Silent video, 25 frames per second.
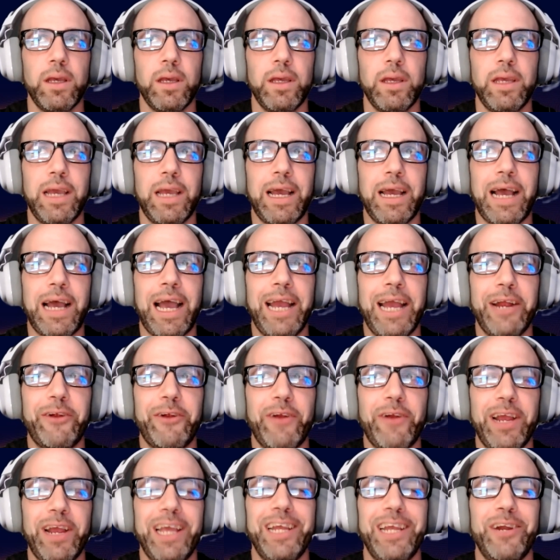Yeah, I
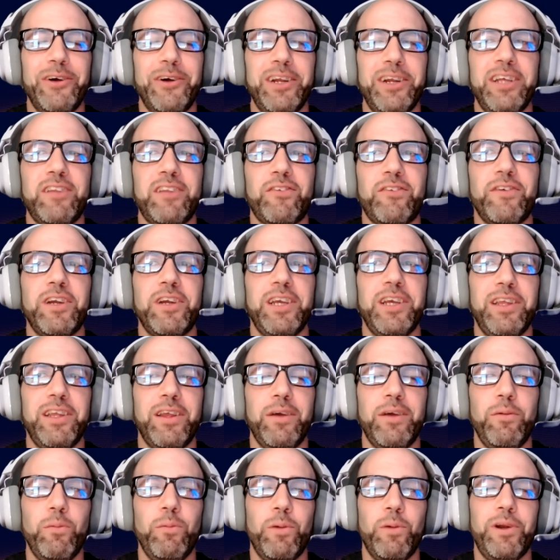agree. And it's funny
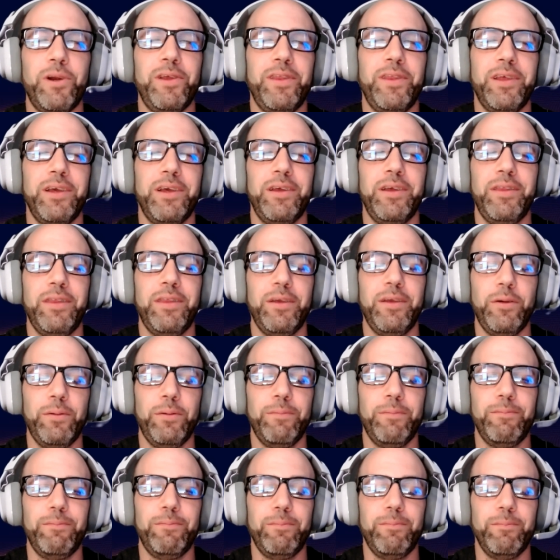that one of
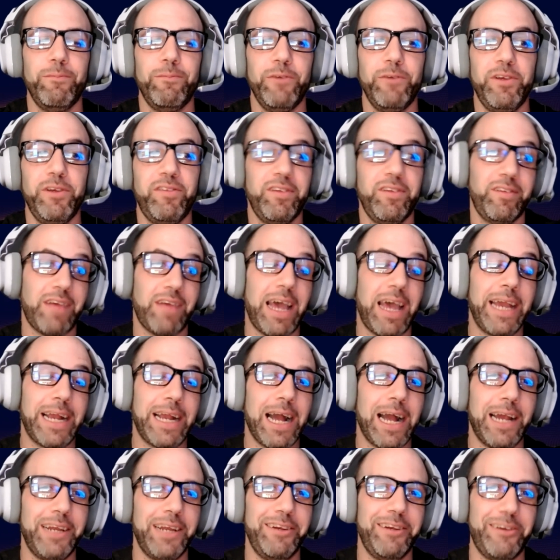the reasons I
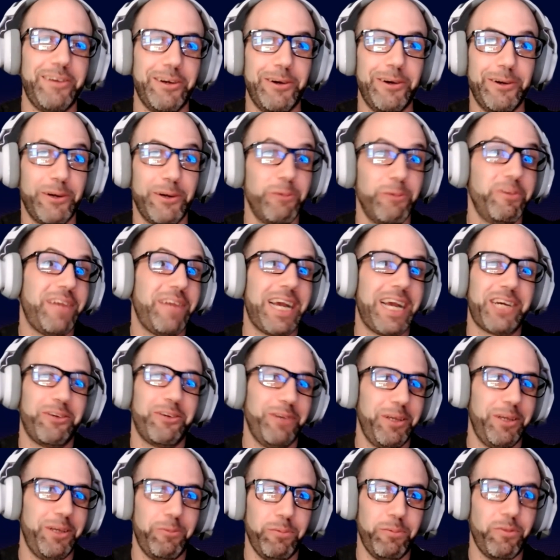got into Ergo was
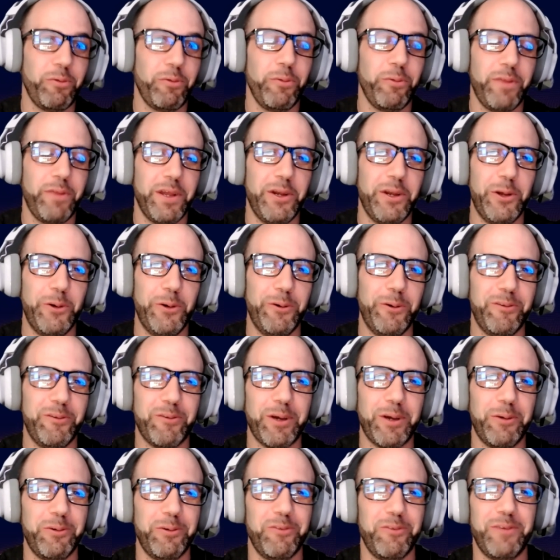actually through the nodes.
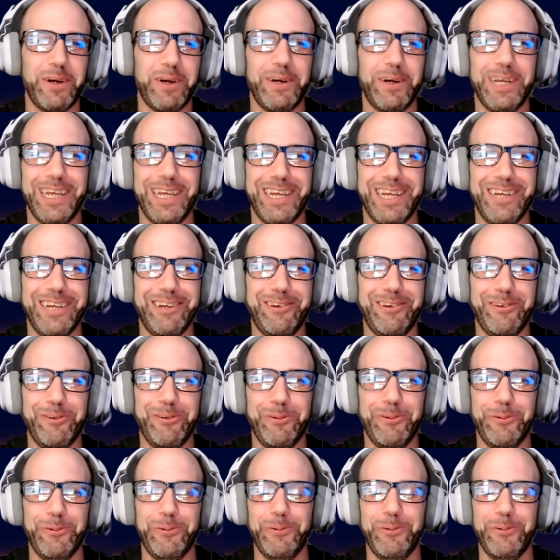I was very
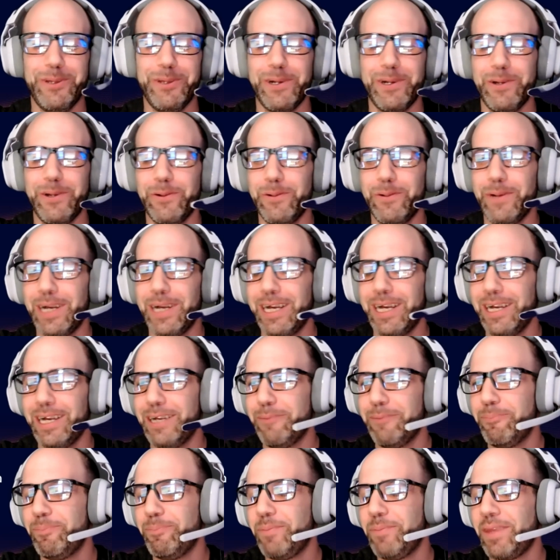into,
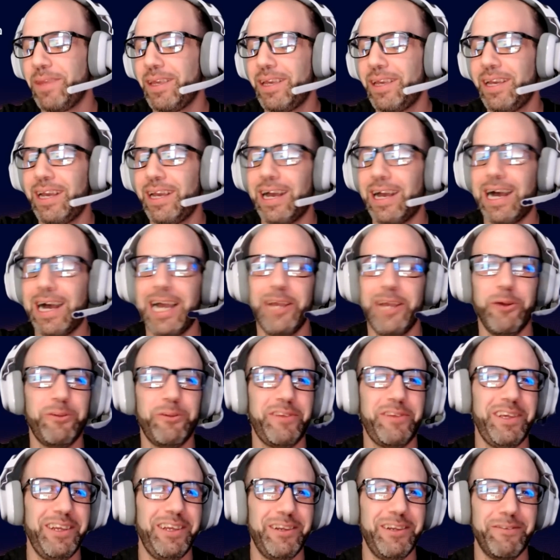
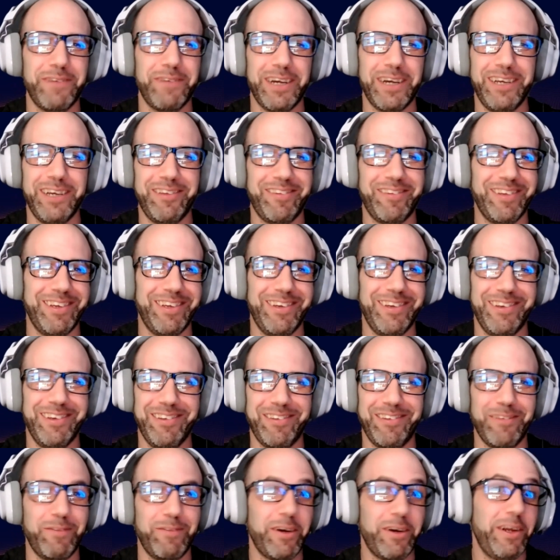IoT
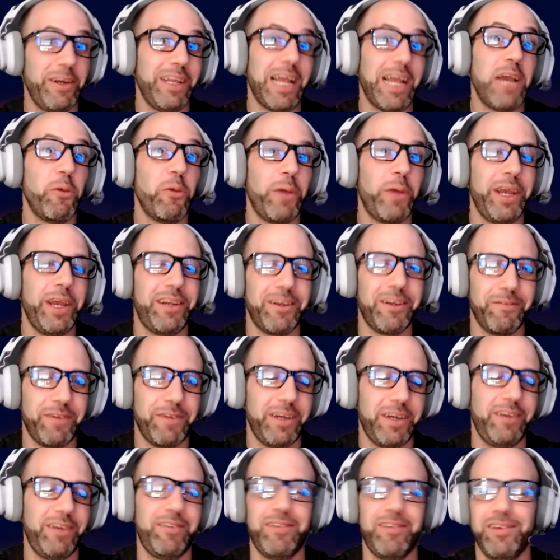devices and very lightweight
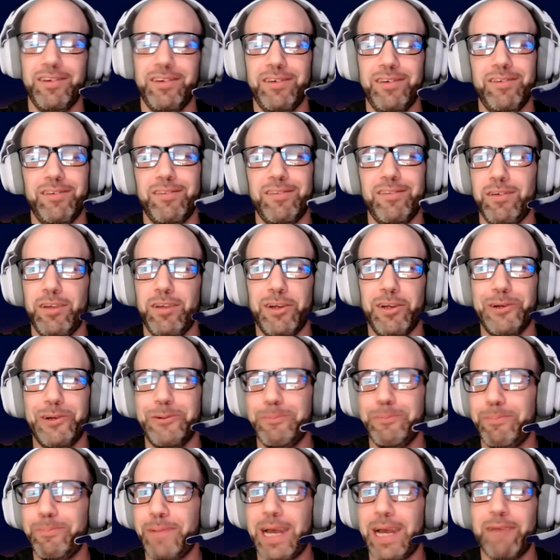devices, and,
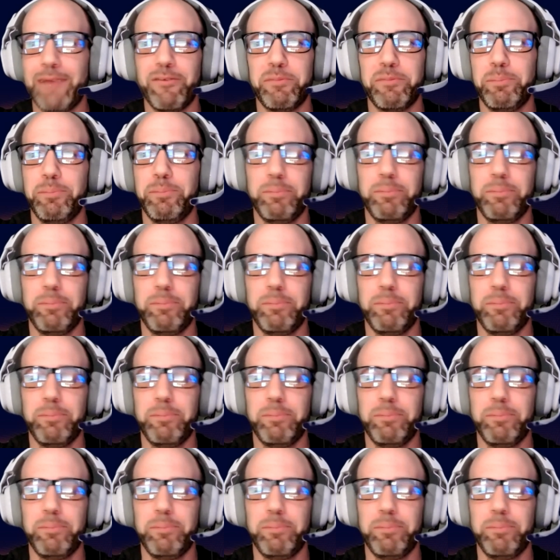have a